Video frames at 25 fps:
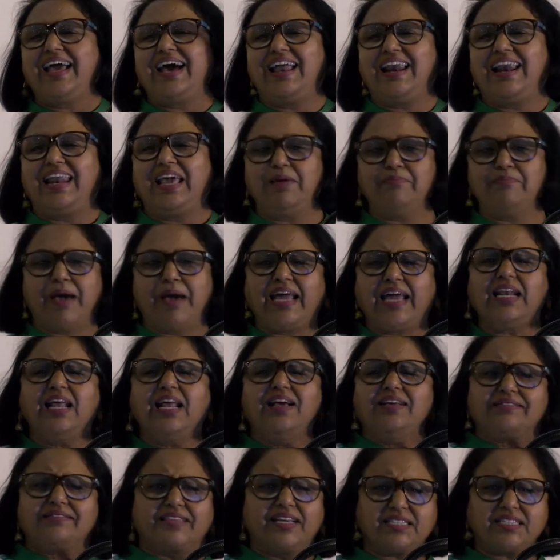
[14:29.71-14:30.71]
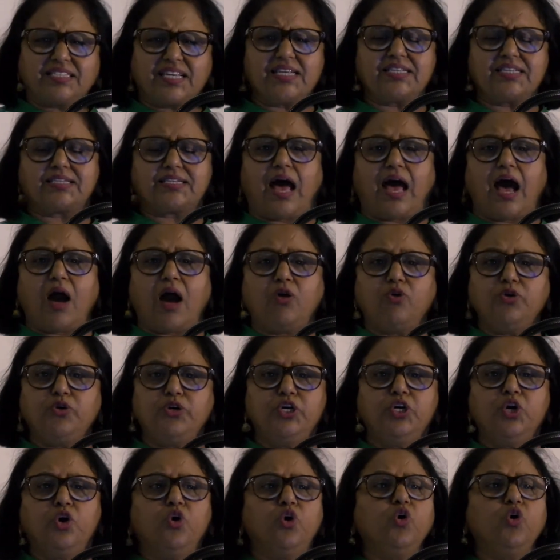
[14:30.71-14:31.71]
Amen. This is how
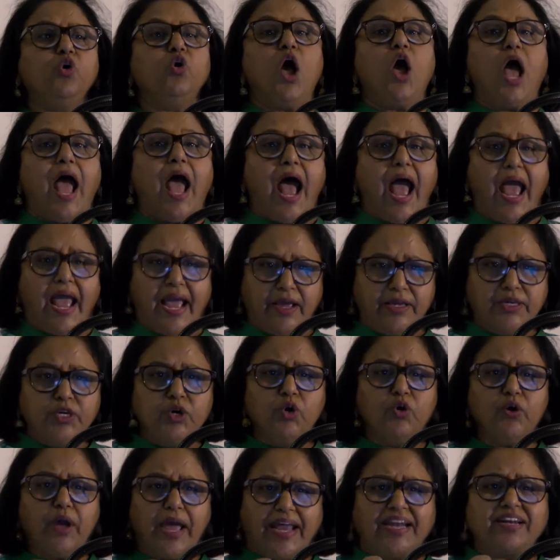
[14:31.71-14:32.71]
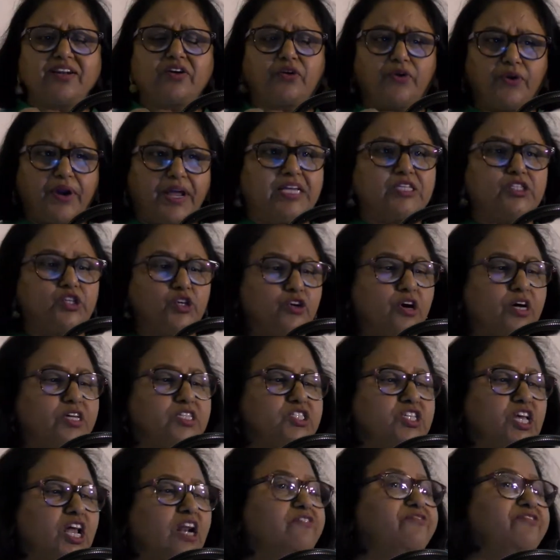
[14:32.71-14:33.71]
you you encourage
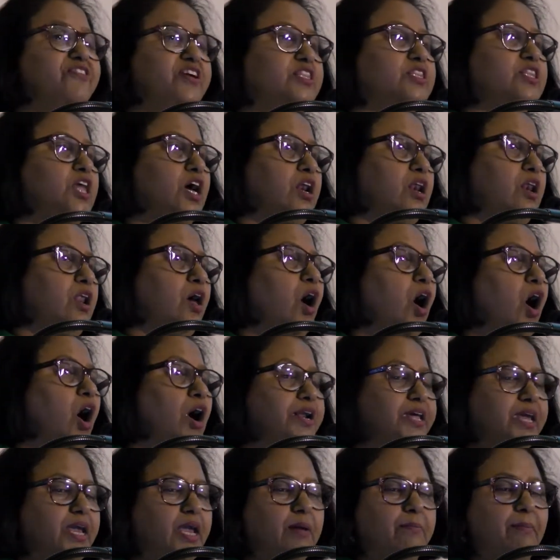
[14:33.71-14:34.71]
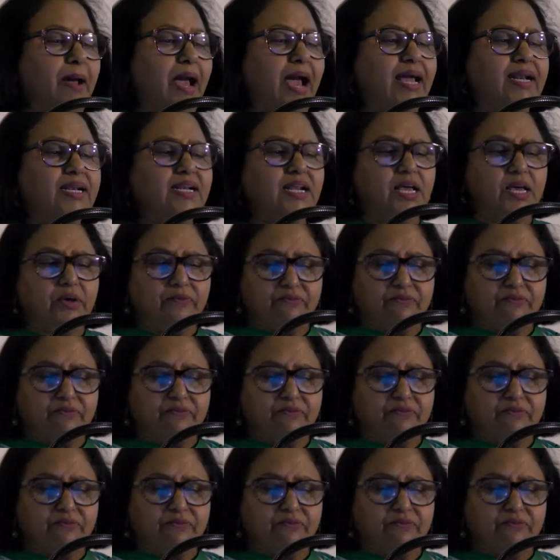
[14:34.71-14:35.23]
yourself in the Lord. Amen.